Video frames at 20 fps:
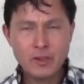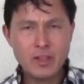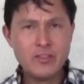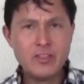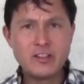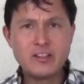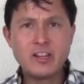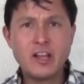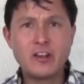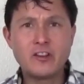
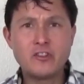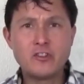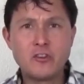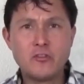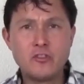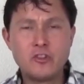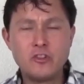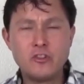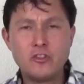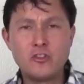in the texture
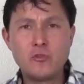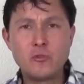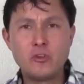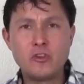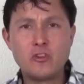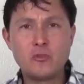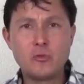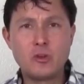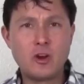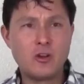of juice,
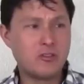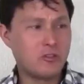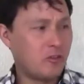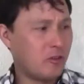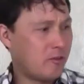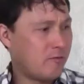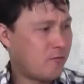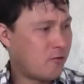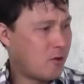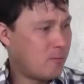which is what I was
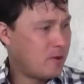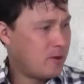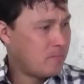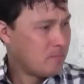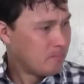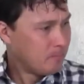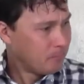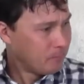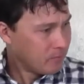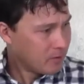looking for. I
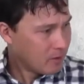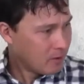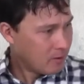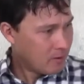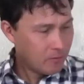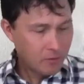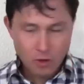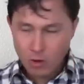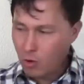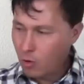mean,
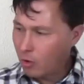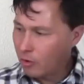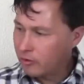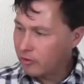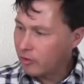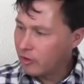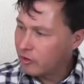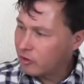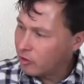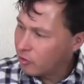the
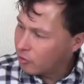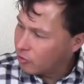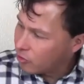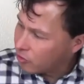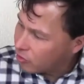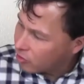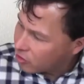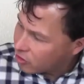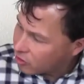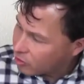holes in the
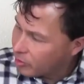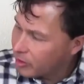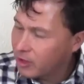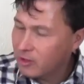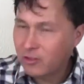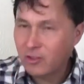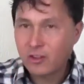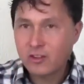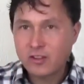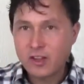juicers, the
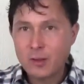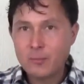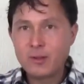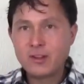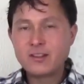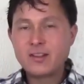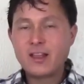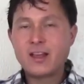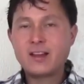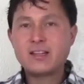screens are the same
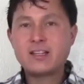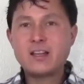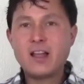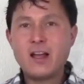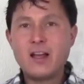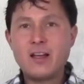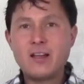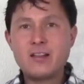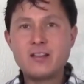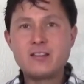exact
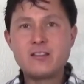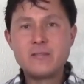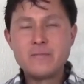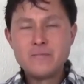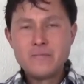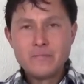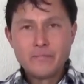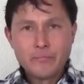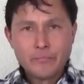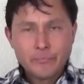size,
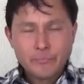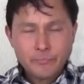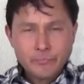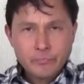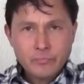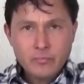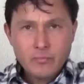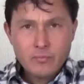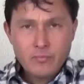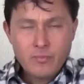
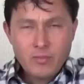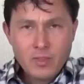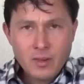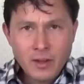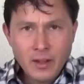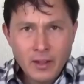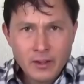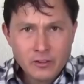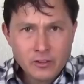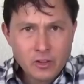
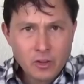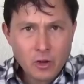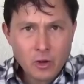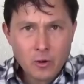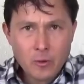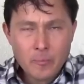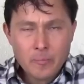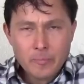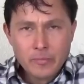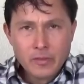and
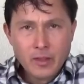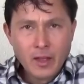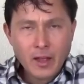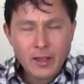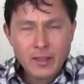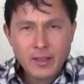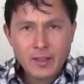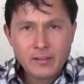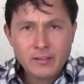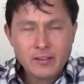so
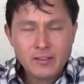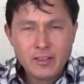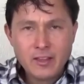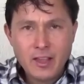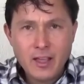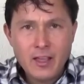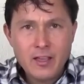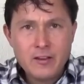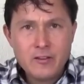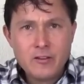I guess at
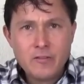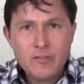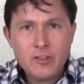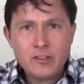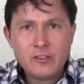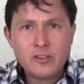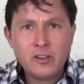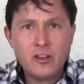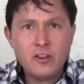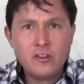the end of
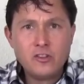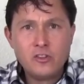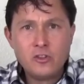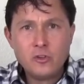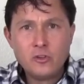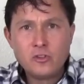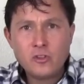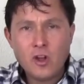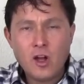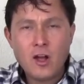this
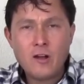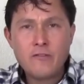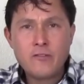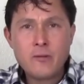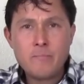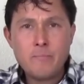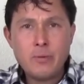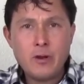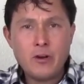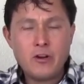juice off
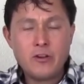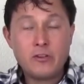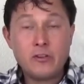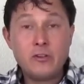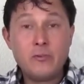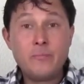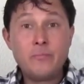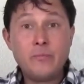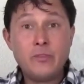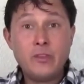
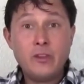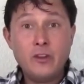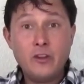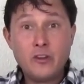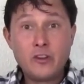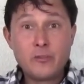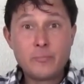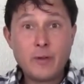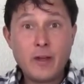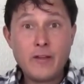comparison,
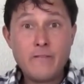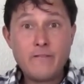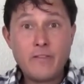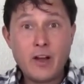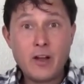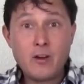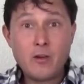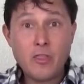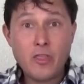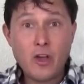here's my
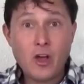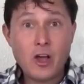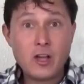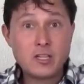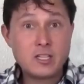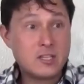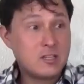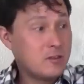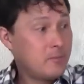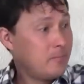final
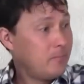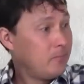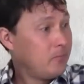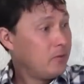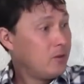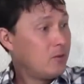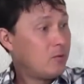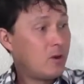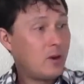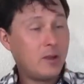thoughts,
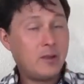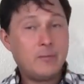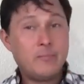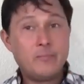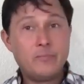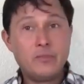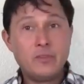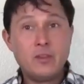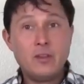right?